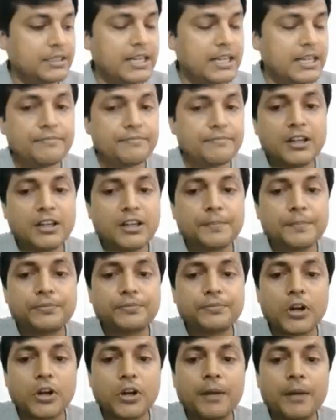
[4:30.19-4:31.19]

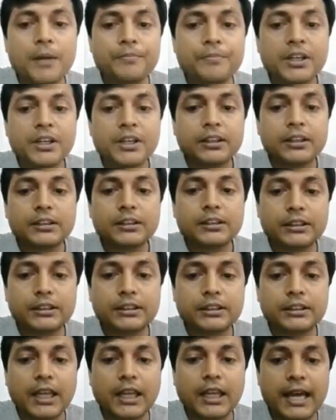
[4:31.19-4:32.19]
develops from
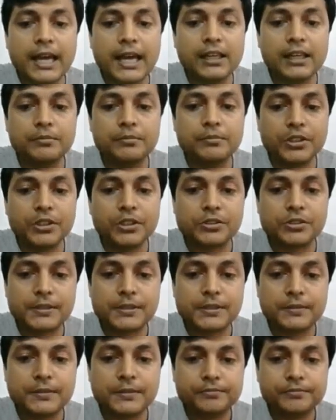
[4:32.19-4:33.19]

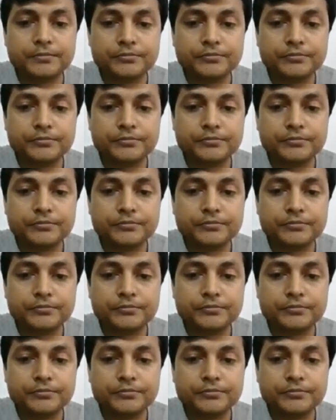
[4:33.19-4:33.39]
thalamus,